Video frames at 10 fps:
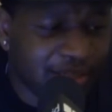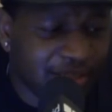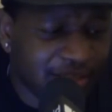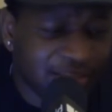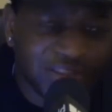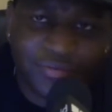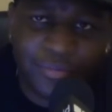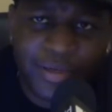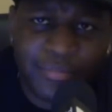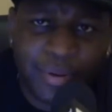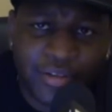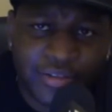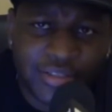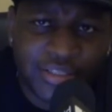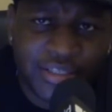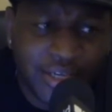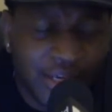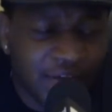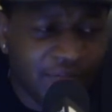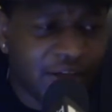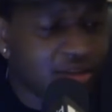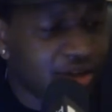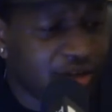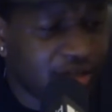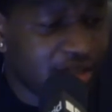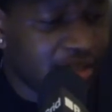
anything, just for me personally. If I thought